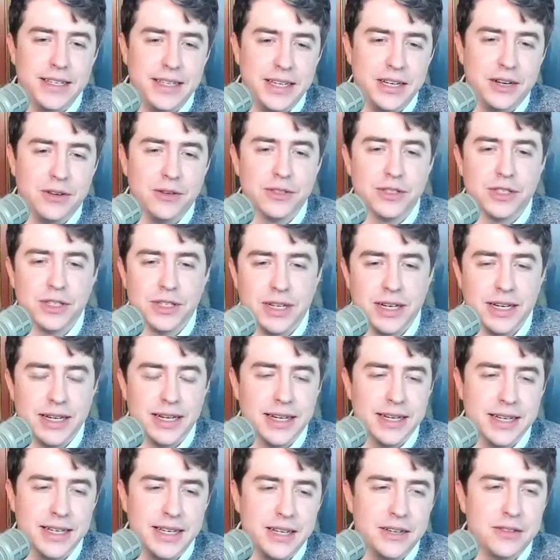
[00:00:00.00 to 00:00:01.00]
it's
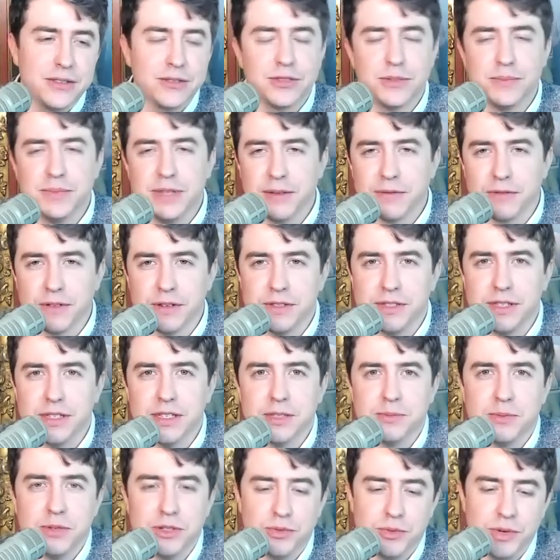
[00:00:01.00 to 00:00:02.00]
there's some
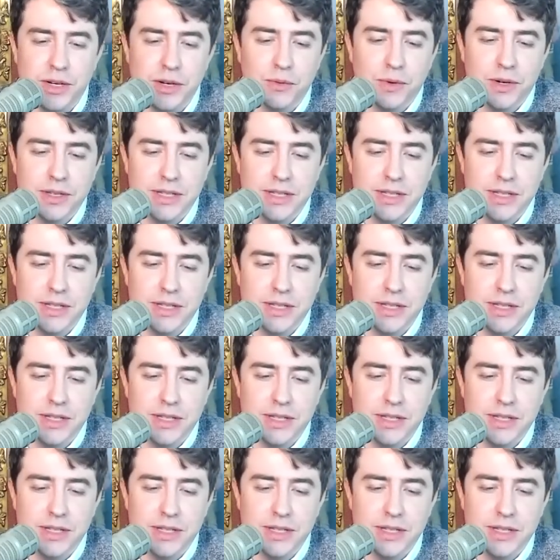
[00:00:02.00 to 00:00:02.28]
differences between